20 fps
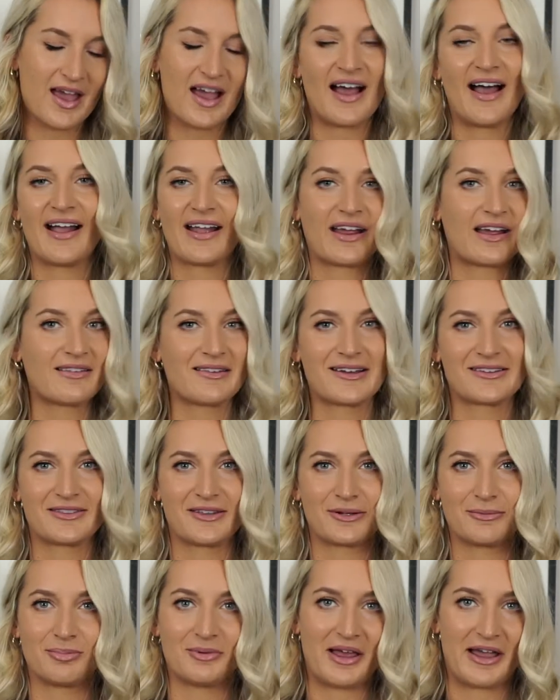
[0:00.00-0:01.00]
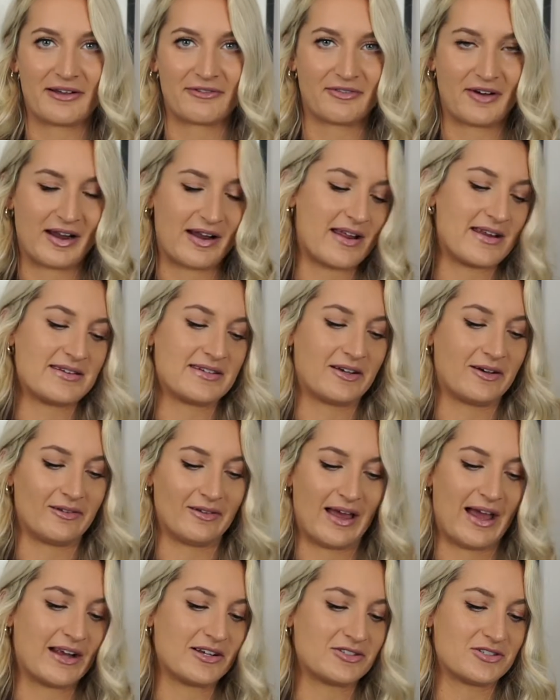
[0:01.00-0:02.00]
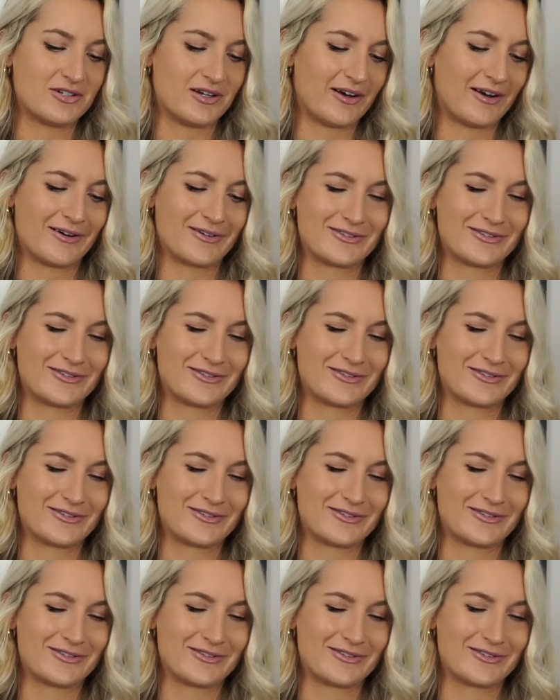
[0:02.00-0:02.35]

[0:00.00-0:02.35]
I got like their Black Friday deal last year,